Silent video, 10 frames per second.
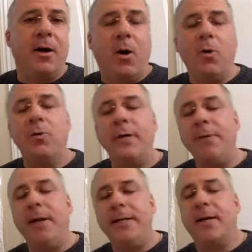Only
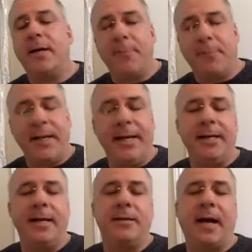when you're
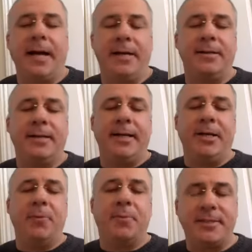completely enlightened and
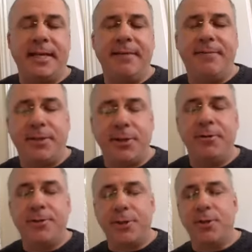you perceive the
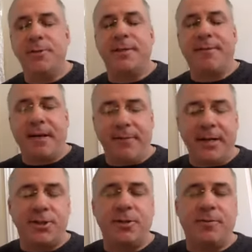two truths of
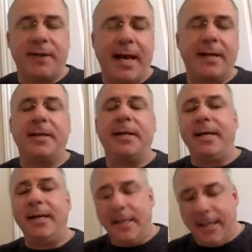conventional
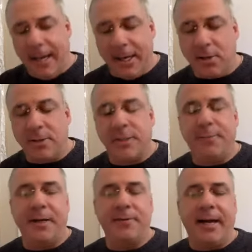reality and
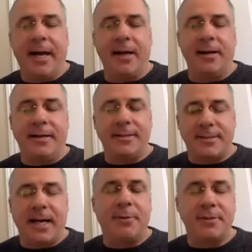ultimate reality
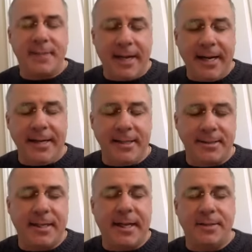
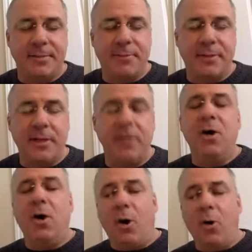simultaneously as a Buddha,
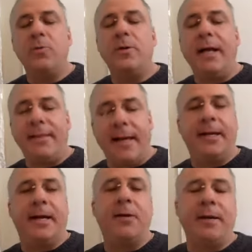only
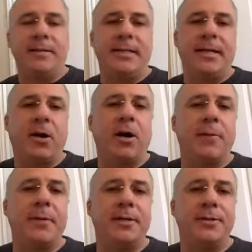then can we see
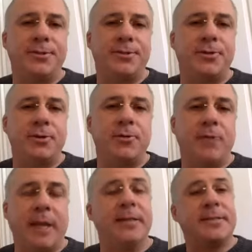karma as true.
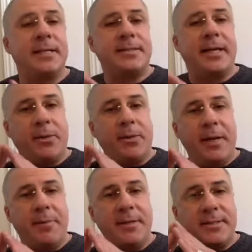Like, in the sense that you'll be
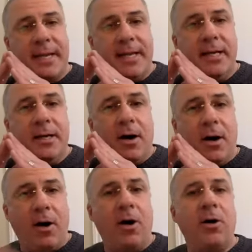able to see
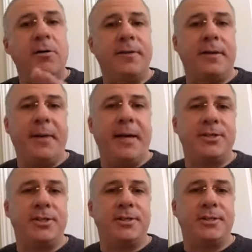all the
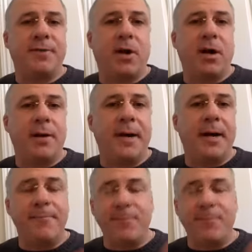dimensions of karma,